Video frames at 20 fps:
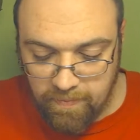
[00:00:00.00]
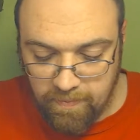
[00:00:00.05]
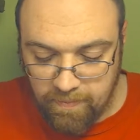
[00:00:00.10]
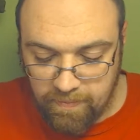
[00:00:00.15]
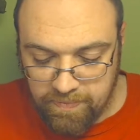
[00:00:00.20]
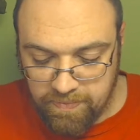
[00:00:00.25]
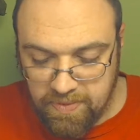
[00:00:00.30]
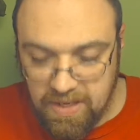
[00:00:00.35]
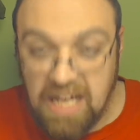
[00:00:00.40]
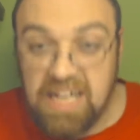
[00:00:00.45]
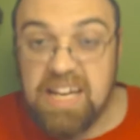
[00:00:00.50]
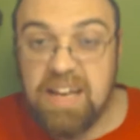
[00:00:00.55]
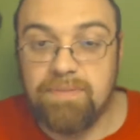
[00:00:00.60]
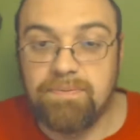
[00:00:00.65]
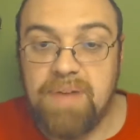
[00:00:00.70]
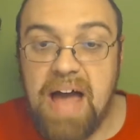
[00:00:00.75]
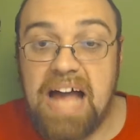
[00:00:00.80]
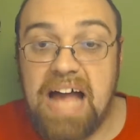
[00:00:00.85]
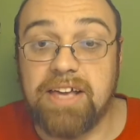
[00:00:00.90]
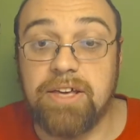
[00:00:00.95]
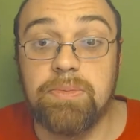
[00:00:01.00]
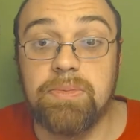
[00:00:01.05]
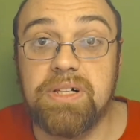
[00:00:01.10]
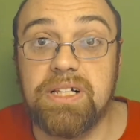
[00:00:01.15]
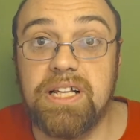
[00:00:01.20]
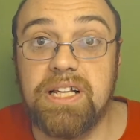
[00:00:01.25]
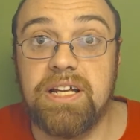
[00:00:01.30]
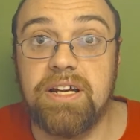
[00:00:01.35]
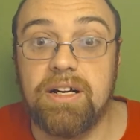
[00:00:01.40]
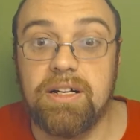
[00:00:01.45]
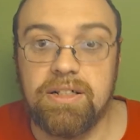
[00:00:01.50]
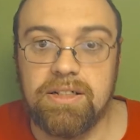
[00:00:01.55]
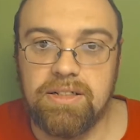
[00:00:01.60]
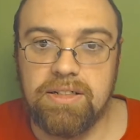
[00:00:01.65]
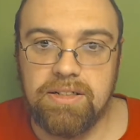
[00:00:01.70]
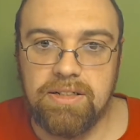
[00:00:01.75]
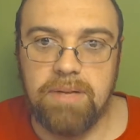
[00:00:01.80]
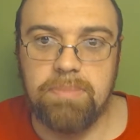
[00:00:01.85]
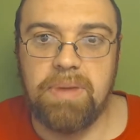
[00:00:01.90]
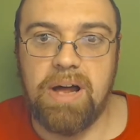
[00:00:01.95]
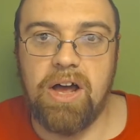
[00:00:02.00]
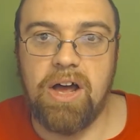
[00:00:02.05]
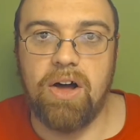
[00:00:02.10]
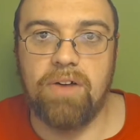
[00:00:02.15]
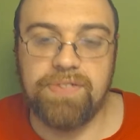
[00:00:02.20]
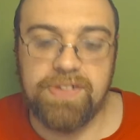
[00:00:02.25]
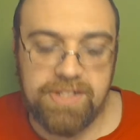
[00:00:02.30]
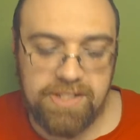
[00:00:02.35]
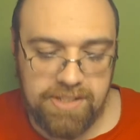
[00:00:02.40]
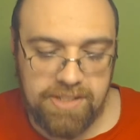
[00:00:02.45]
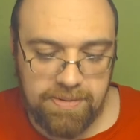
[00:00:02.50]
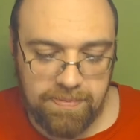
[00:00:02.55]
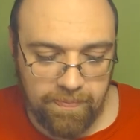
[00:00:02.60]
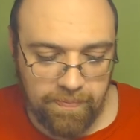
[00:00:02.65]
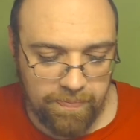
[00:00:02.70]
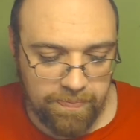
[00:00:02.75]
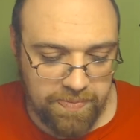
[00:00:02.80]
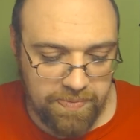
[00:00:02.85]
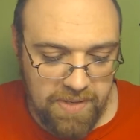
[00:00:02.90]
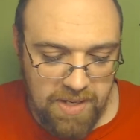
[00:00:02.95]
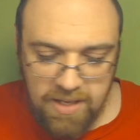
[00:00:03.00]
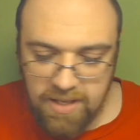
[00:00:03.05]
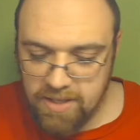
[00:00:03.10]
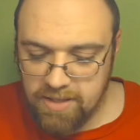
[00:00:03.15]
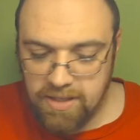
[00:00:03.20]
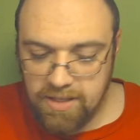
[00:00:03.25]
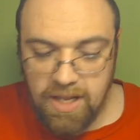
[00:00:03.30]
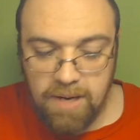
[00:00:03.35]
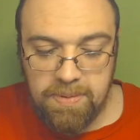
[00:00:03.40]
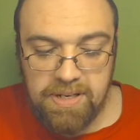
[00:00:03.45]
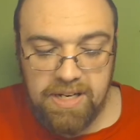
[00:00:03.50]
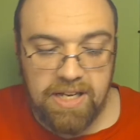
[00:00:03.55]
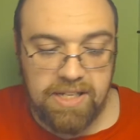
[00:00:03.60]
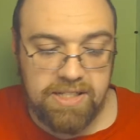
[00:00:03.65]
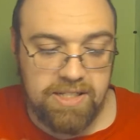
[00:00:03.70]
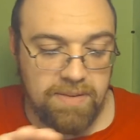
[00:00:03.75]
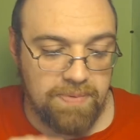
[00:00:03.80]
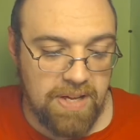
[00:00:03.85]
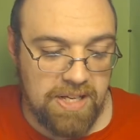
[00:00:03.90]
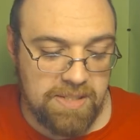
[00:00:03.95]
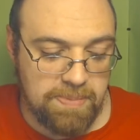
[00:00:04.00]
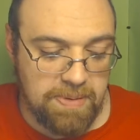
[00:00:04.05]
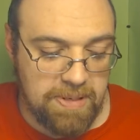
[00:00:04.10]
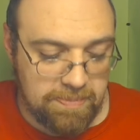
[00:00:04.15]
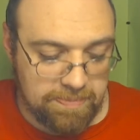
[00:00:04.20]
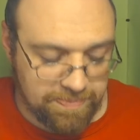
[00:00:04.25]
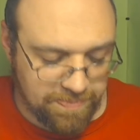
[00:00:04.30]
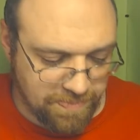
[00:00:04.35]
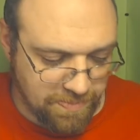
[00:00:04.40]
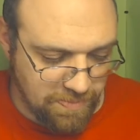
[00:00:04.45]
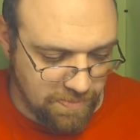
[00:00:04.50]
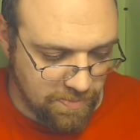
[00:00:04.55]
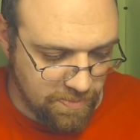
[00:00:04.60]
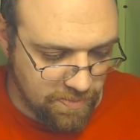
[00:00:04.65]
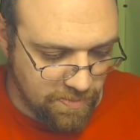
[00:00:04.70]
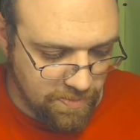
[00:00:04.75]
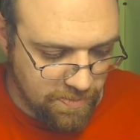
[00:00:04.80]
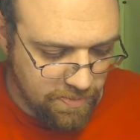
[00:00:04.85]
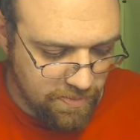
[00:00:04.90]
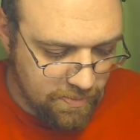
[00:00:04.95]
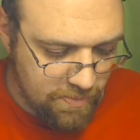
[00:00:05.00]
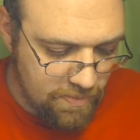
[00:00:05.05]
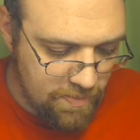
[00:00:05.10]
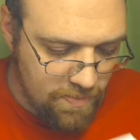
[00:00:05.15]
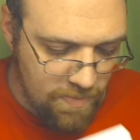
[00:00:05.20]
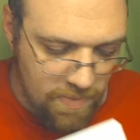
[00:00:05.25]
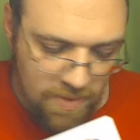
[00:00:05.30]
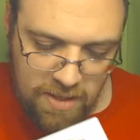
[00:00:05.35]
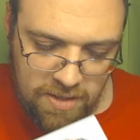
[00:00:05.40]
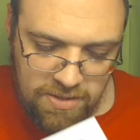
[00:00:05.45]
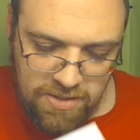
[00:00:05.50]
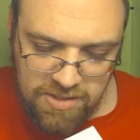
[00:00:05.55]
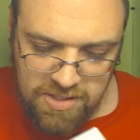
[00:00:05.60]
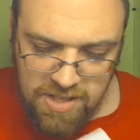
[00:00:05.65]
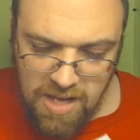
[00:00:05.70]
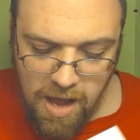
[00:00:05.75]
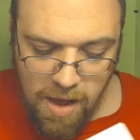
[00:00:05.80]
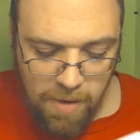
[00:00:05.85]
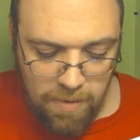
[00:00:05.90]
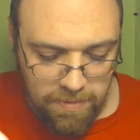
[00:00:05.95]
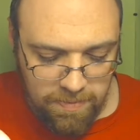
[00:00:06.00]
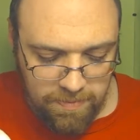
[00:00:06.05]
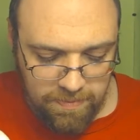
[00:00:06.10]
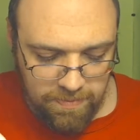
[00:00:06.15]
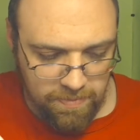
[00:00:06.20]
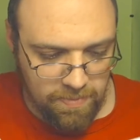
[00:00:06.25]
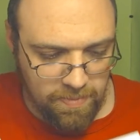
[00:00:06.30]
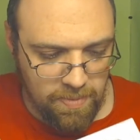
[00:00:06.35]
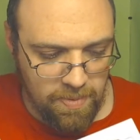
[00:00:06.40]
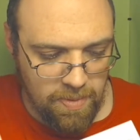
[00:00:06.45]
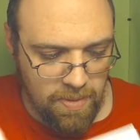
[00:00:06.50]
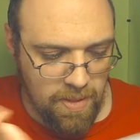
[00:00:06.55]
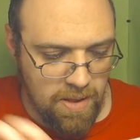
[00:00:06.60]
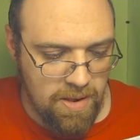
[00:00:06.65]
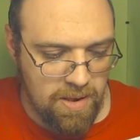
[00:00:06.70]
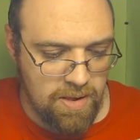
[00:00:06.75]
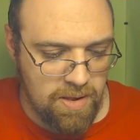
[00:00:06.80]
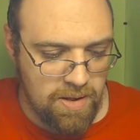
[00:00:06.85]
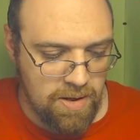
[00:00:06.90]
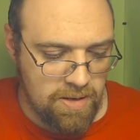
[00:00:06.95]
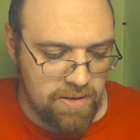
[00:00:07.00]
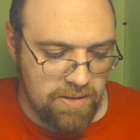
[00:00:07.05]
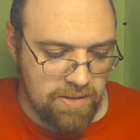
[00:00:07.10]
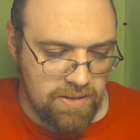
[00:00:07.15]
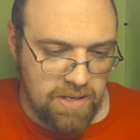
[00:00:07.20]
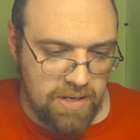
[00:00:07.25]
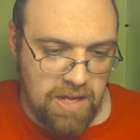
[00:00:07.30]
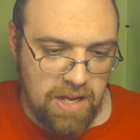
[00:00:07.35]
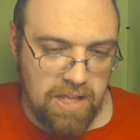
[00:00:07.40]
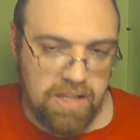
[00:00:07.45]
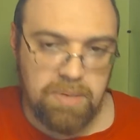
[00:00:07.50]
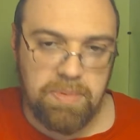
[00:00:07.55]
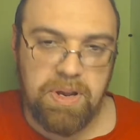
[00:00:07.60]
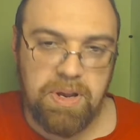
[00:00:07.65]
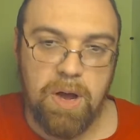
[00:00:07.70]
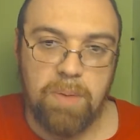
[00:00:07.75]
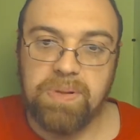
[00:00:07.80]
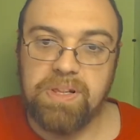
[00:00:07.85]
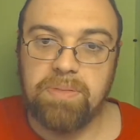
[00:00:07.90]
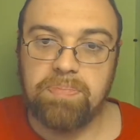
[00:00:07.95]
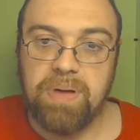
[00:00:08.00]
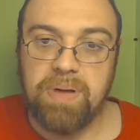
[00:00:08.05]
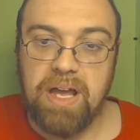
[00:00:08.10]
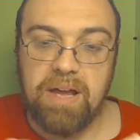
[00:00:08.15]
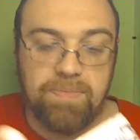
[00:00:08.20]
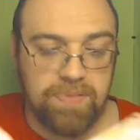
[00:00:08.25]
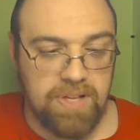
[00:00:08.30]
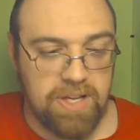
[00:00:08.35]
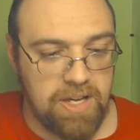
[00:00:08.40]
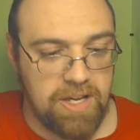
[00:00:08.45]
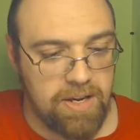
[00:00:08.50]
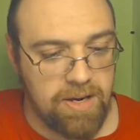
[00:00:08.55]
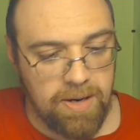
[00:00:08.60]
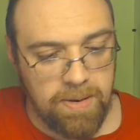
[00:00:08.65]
I need a vacuum cleaner in my office. That'll be next investment. So, let me open the pamphlet here.